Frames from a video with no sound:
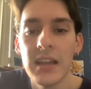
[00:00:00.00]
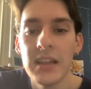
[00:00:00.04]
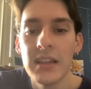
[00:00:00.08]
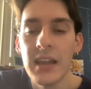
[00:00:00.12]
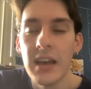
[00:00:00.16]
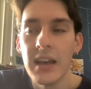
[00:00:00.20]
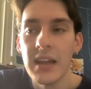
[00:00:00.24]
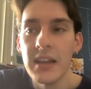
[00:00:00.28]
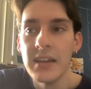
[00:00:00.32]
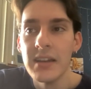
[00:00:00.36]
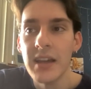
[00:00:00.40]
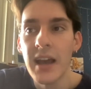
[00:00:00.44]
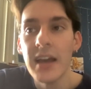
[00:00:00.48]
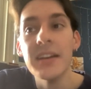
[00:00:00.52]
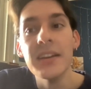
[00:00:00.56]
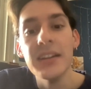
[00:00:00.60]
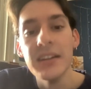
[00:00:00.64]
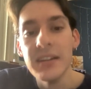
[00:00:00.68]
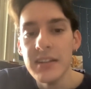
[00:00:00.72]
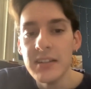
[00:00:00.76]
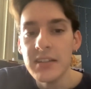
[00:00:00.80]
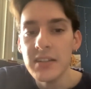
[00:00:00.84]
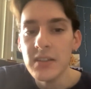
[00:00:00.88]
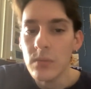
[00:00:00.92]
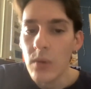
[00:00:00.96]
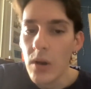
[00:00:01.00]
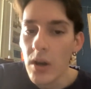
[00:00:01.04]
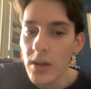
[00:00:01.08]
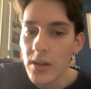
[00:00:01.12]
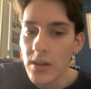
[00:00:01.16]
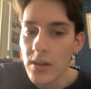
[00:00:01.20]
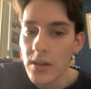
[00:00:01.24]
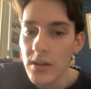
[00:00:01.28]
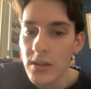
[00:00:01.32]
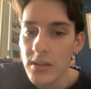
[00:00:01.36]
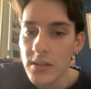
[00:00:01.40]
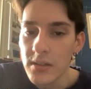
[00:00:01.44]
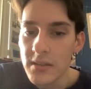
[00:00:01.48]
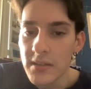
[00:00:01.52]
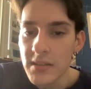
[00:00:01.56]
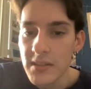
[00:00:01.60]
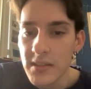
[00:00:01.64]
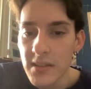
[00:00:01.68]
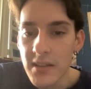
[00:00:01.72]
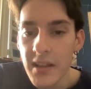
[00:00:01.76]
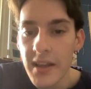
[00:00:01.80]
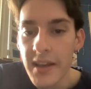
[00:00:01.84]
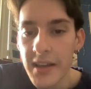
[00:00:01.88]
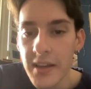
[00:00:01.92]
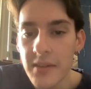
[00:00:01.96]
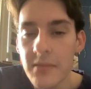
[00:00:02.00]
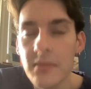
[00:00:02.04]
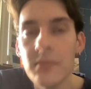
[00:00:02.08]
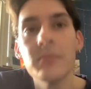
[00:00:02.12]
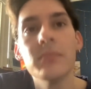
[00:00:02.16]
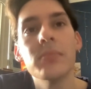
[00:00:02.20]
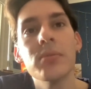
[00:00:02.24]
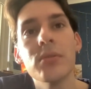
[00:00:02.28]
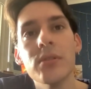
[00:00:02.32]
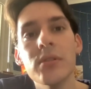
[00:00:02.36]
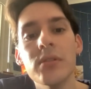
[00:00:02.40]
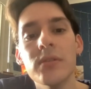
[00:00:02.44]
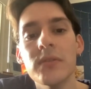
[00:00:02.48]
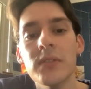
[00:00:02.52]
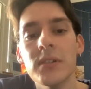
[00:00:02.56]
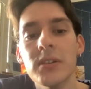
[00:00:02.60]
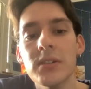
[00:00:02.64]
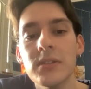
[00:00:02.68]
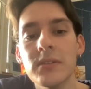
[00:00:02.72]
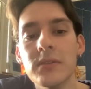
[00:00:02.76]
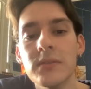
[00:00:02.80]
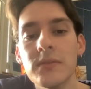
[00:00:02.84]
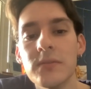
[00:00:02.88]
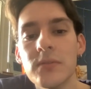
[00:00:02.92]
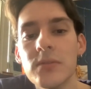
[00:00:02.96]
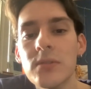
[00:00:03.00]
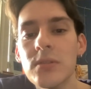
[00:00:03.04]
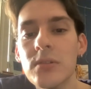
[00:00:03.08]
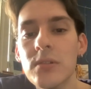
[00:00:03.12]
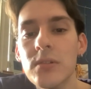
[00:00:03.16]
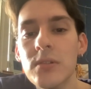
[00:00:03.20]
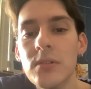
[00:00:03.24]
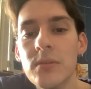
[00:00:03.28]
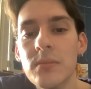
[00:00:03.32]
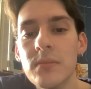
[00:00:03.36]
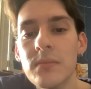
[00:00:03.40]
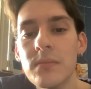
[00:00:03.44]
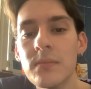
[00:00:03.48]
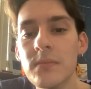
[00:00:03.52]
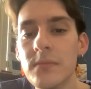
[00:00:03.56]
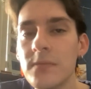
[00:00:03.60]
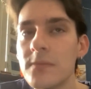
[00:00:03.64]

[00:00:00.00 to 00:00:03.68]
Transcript: that I needed to work on so that I can improve on for